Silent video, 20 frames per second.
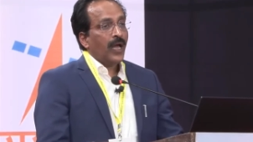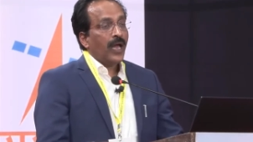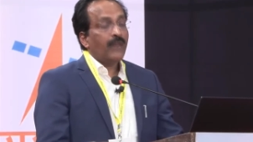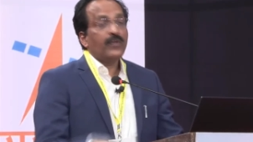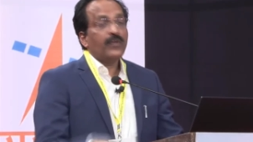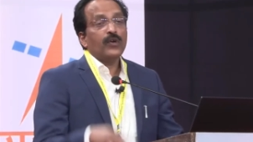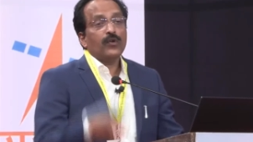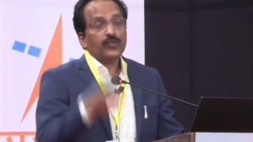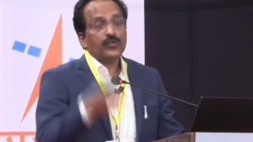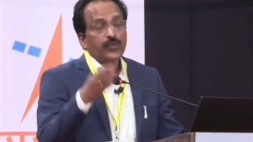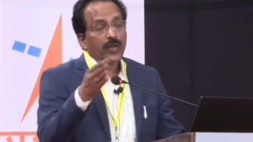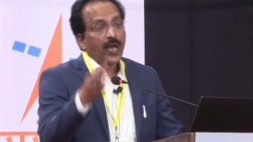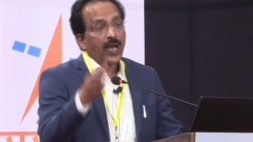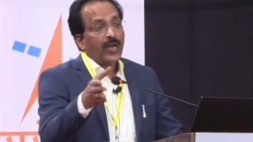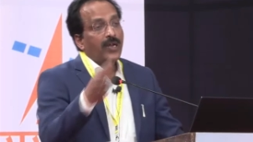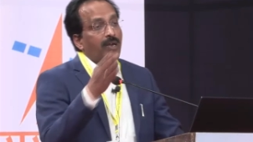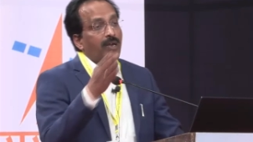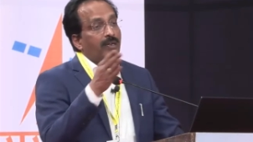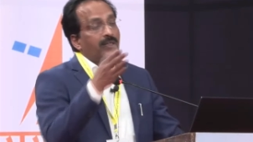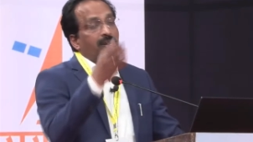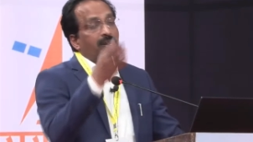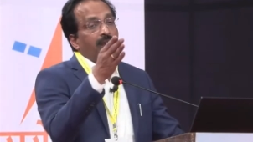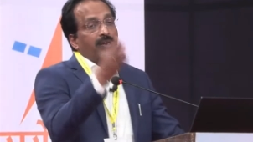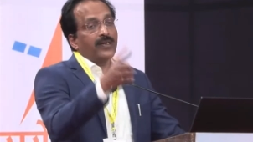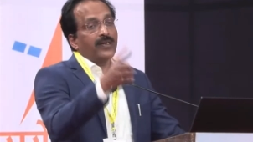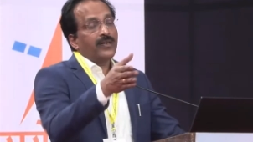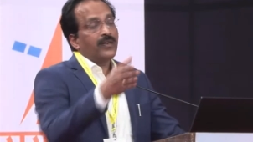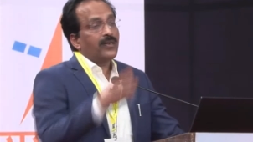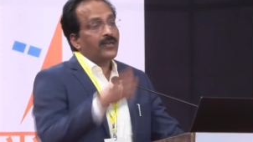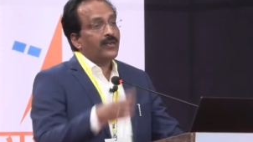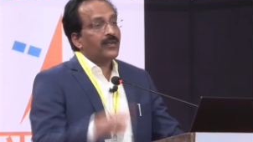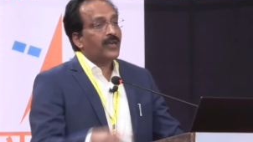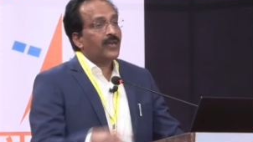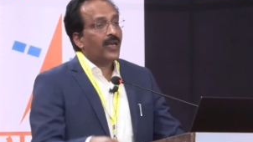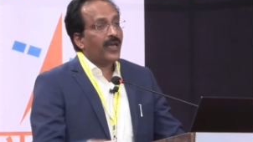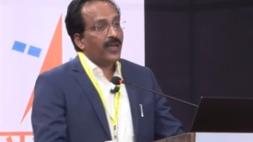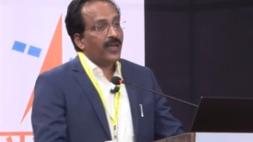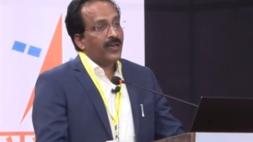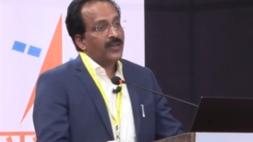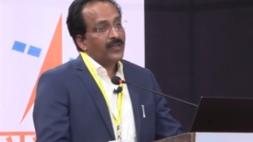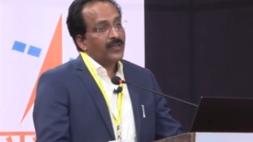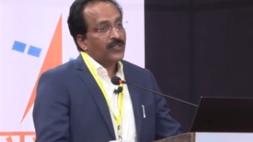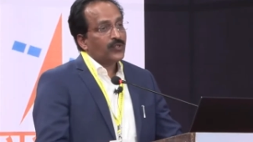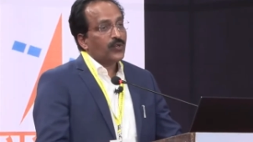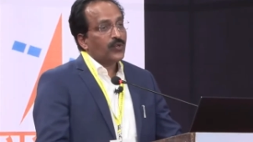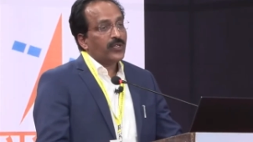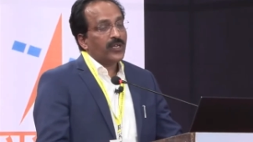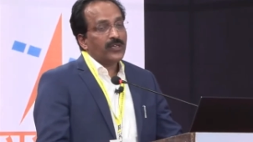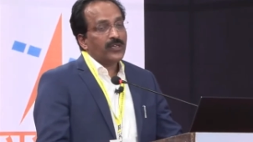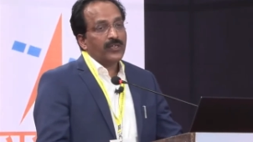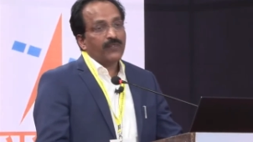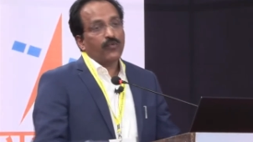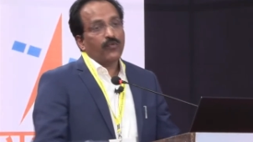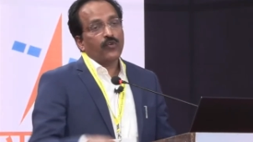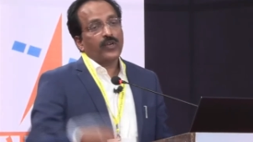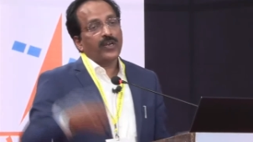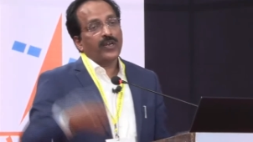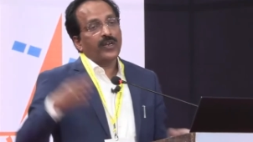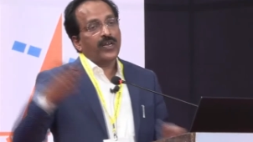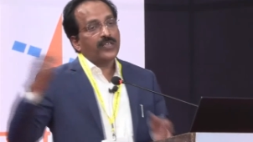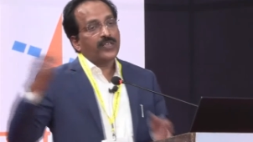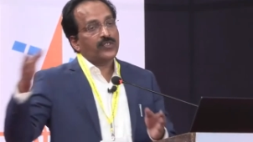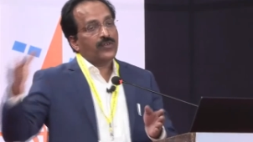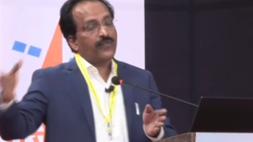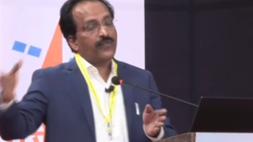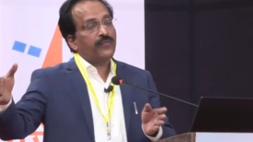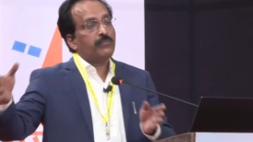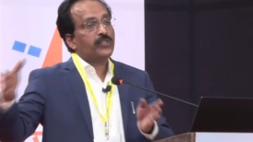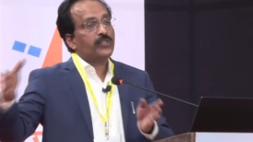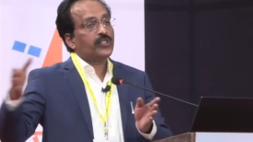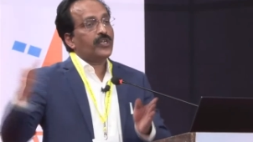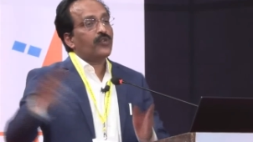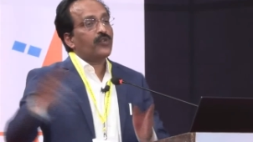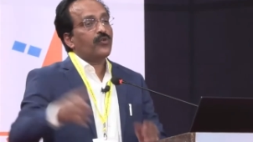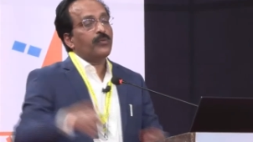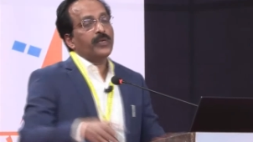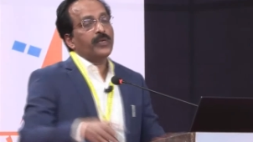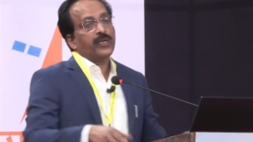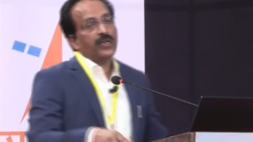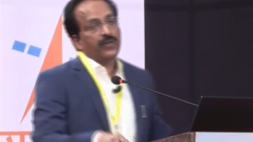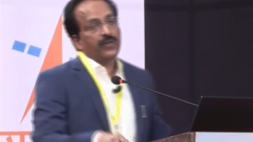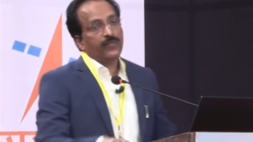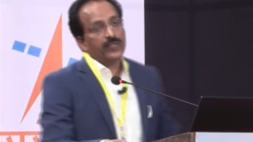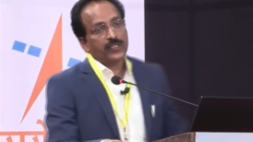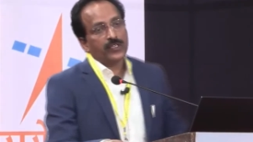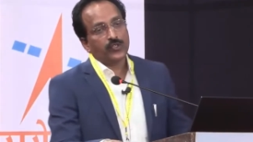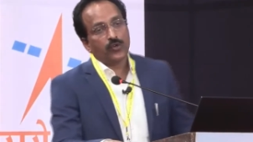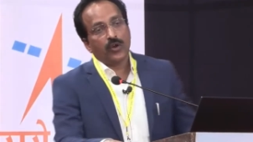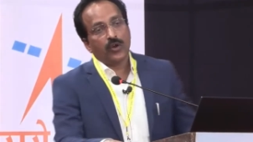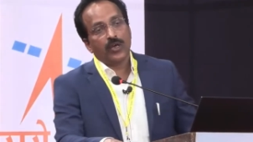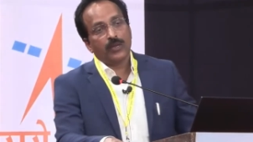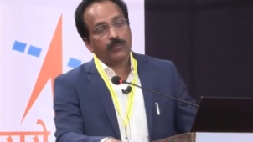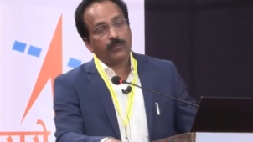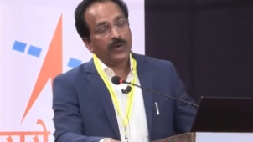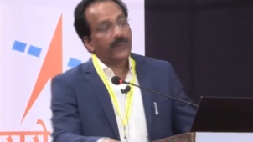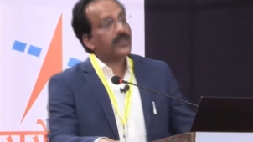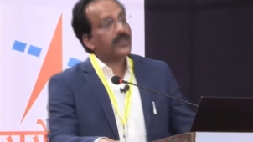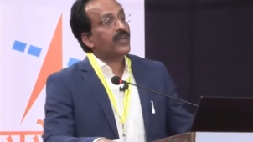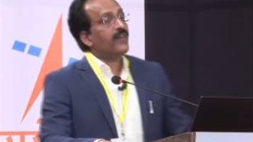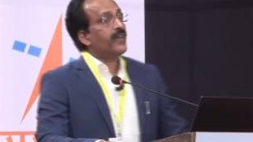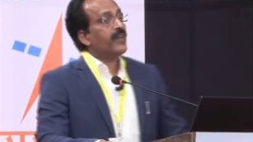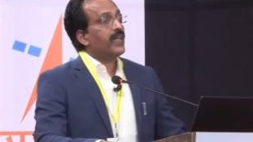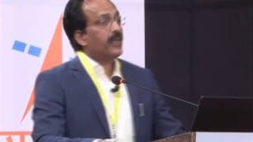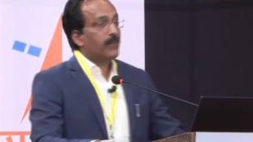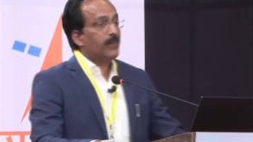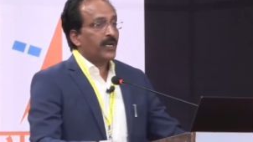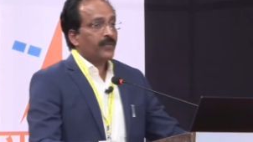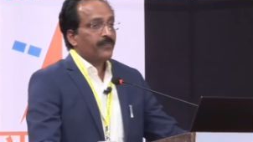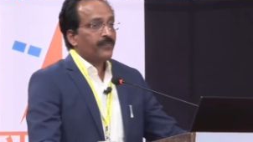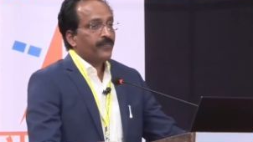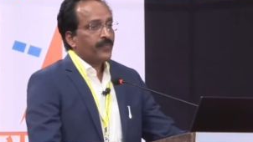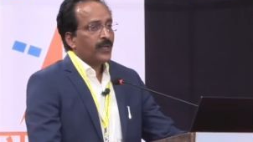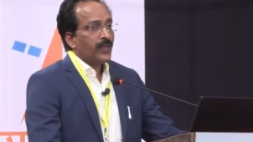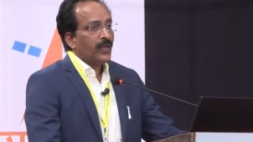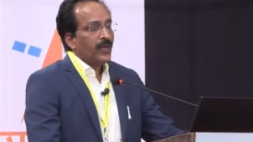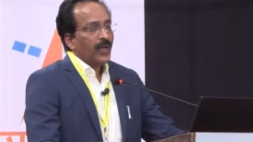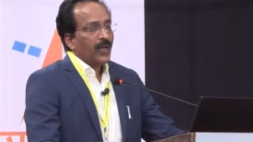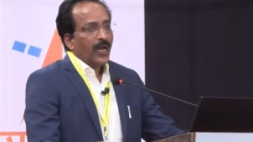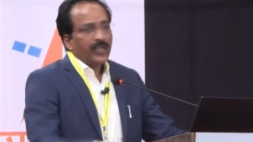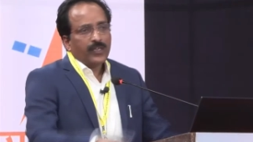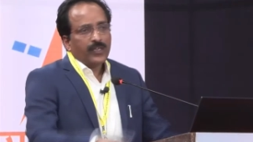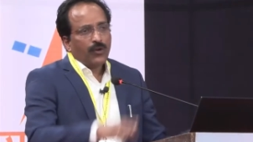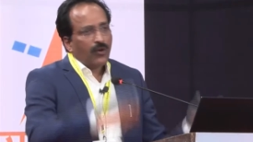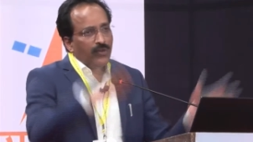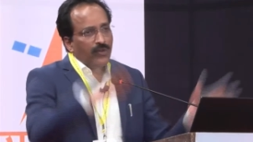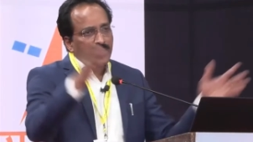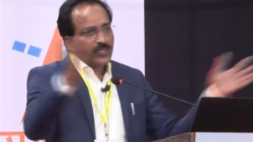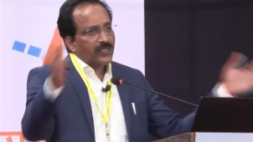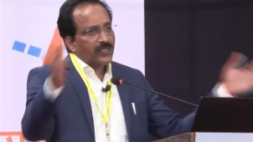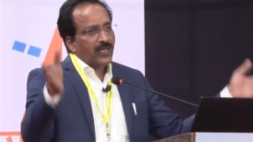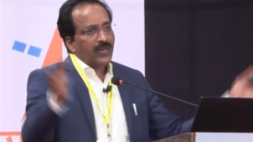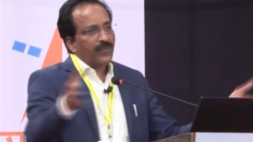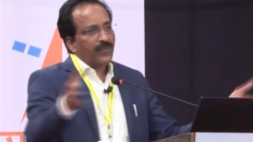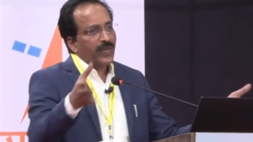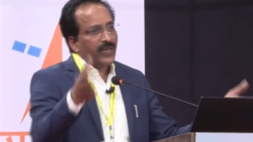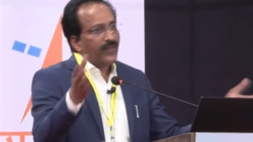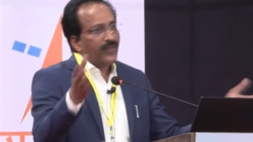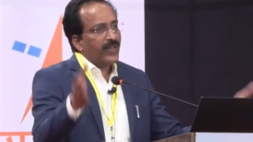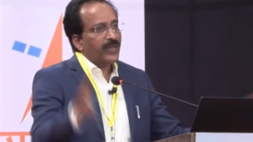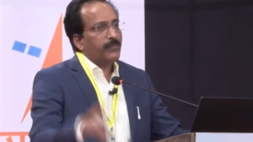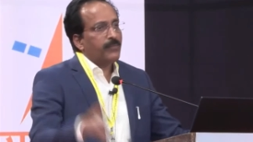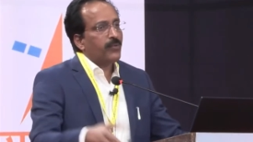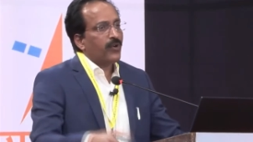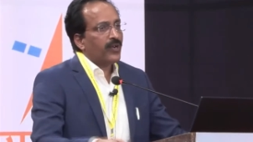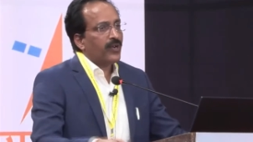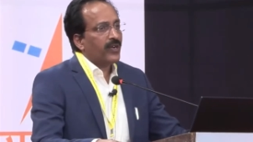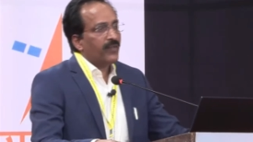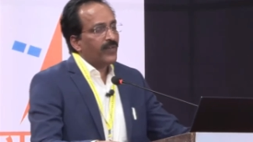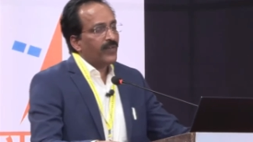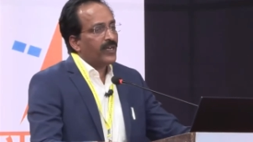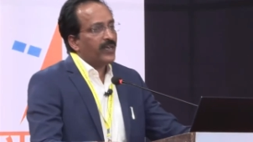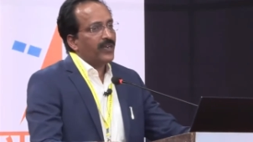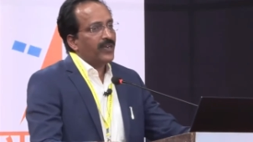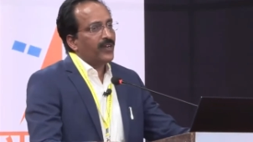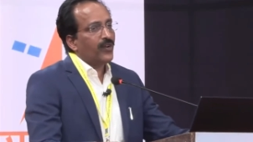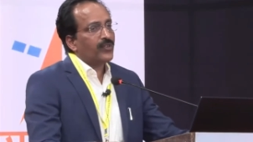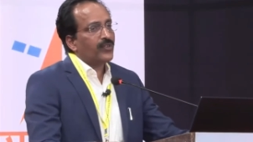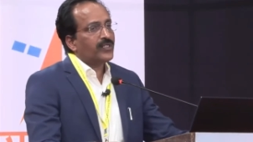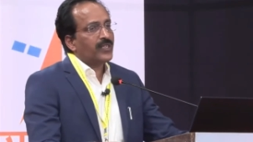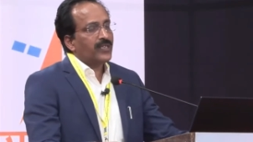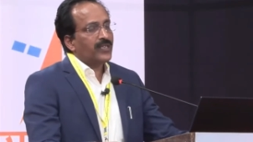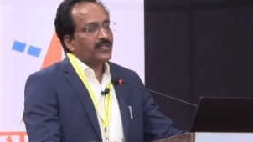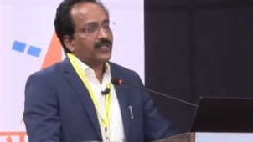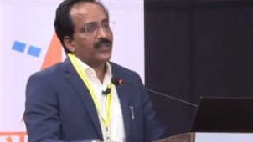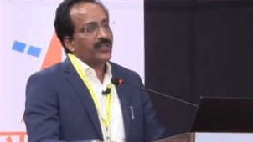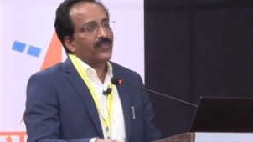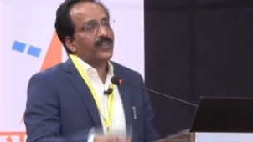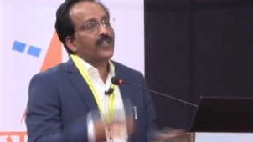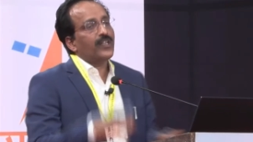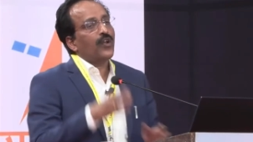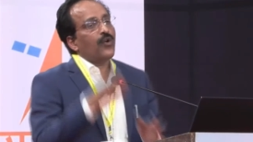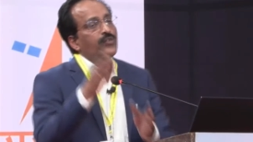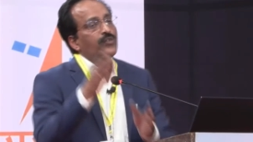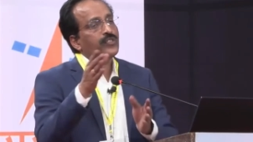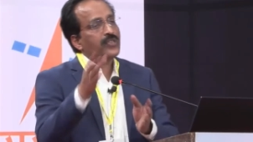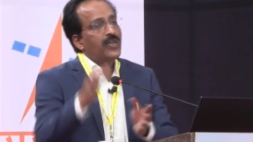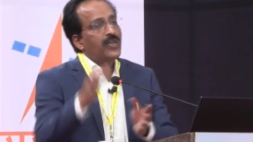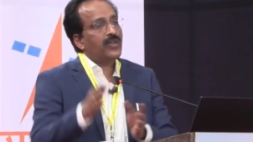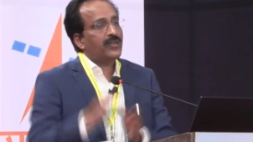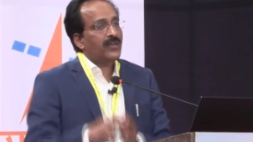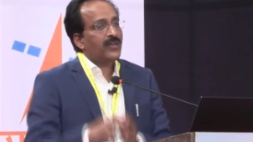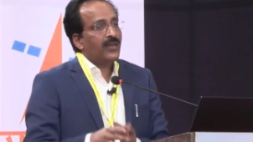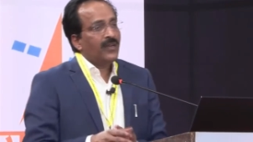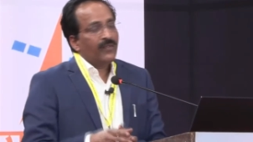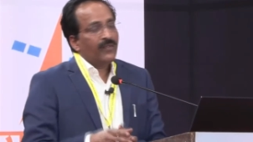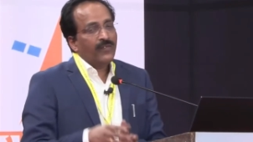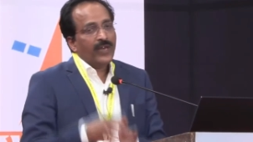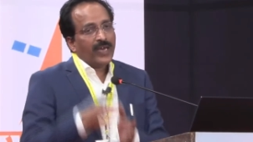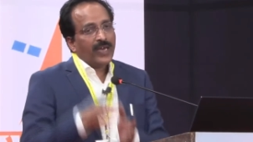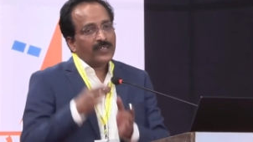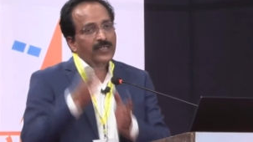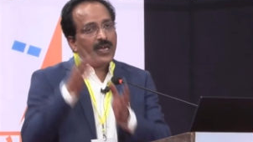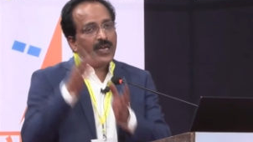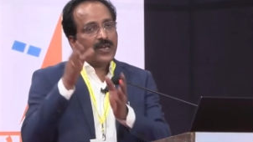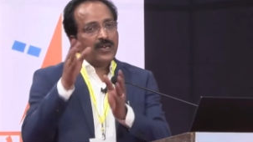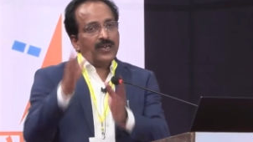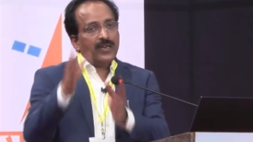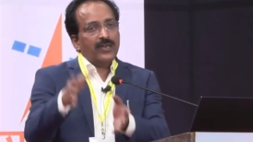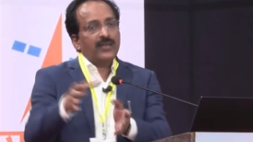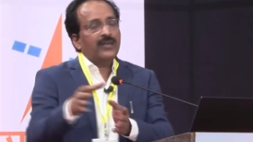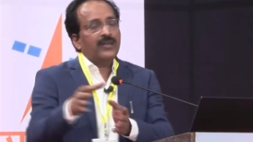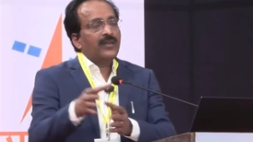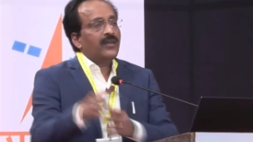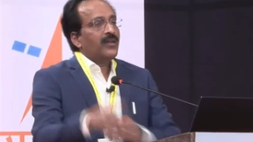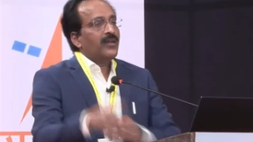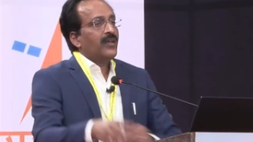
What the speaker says: And we also landed at the right day so that the 14 days of mission could be done with the solar power available. I think all these are very, very important. We did not change even the launch date. We exactly